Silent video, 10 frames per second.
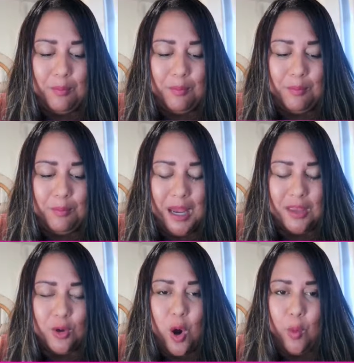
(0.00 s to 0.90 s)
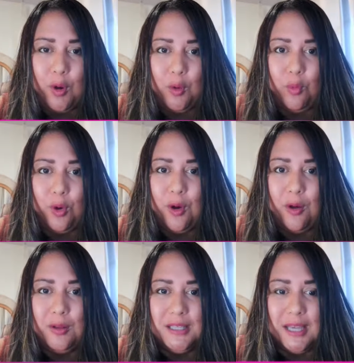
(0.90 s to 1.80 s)
being in the corporate
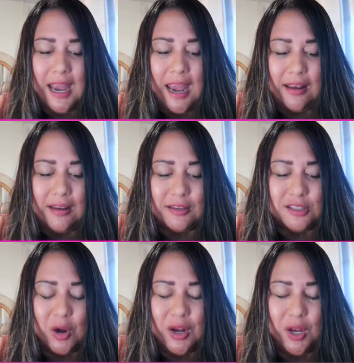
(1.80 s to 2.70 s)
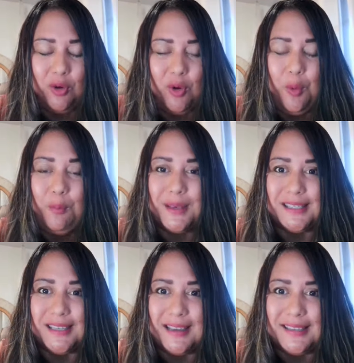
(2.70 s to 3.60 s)
world and starting her own
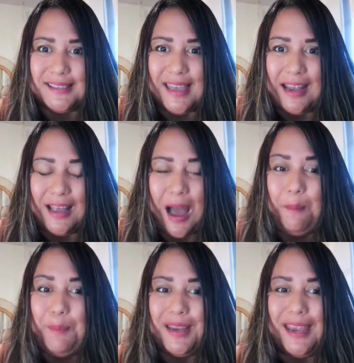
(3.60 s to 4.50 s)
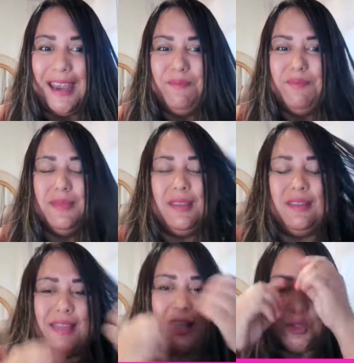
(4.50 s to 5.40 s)
business and company
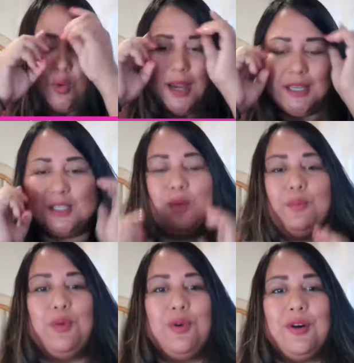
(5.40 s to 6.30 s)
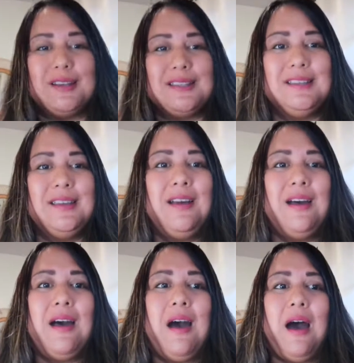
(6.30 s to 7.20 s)
that's going to support
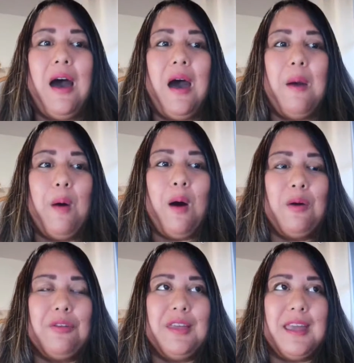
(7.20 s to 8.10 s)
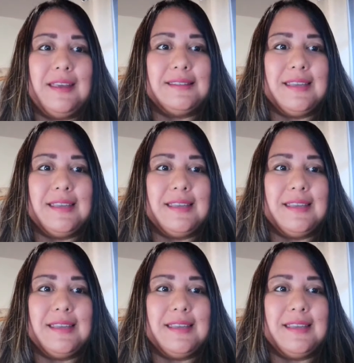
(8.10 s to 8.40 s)
all things